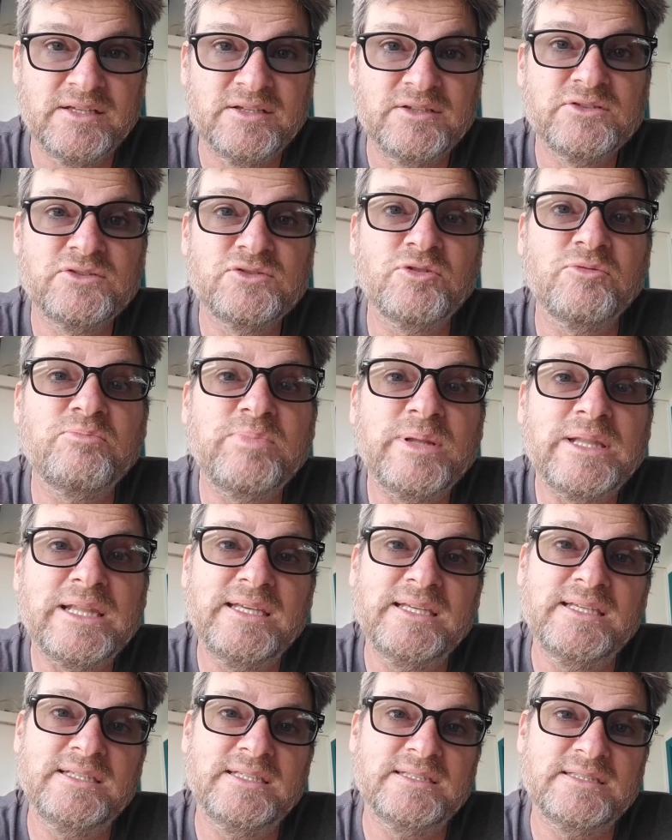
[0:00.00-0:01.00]
So
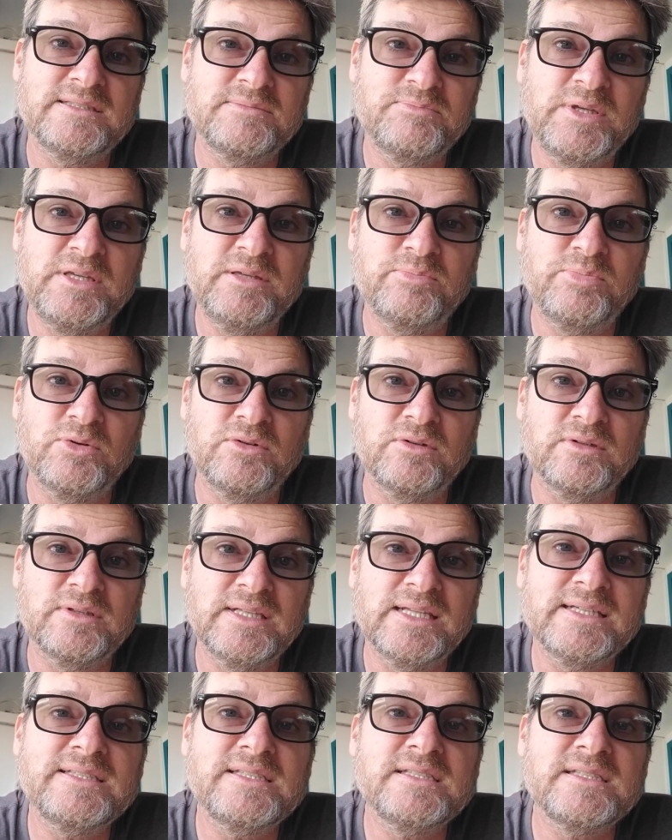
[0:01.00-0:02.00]
please, people,
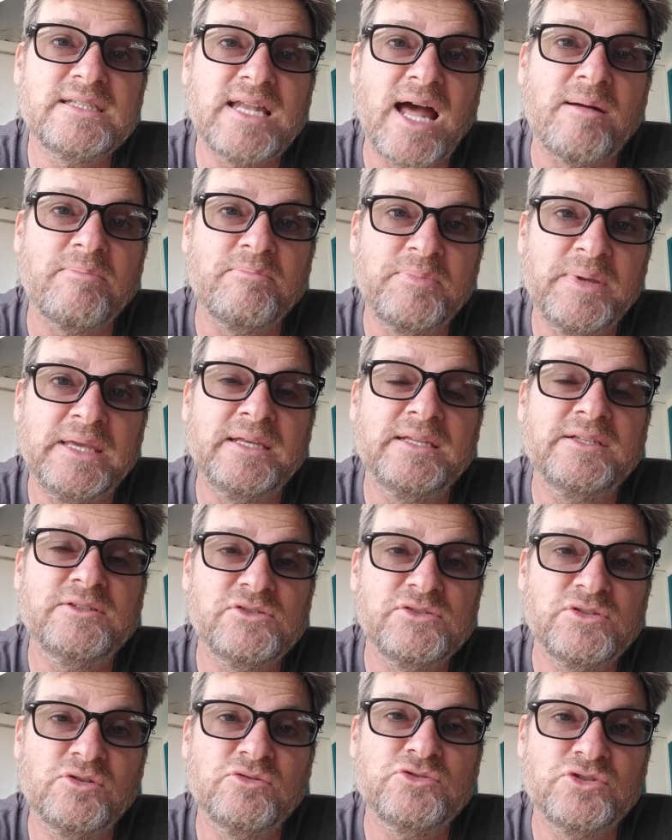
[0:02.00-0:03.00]
let's stop being
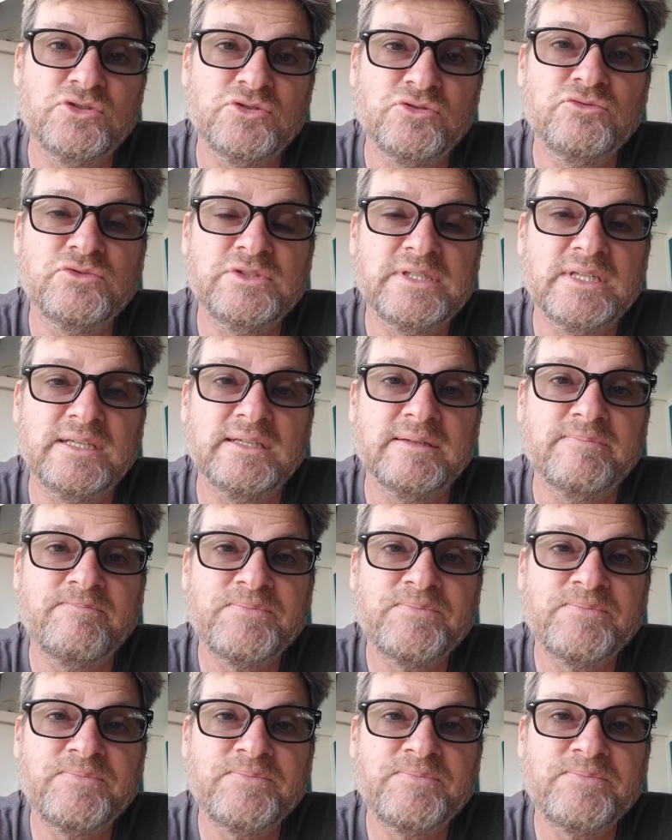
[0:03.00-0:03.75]
so choosy.